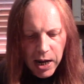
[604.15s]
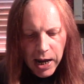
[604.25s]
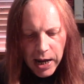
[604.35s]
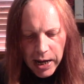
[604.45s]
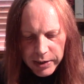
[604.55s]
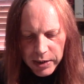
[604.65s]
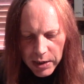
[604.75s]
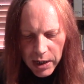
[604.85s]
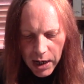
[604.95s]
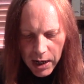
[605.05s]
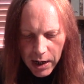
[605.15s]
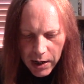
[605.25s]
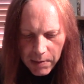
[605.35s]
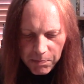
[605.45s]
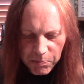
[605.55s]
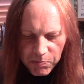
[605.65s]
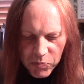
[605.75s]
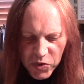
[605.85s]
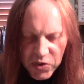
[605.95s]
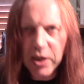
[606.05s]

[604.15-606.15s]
and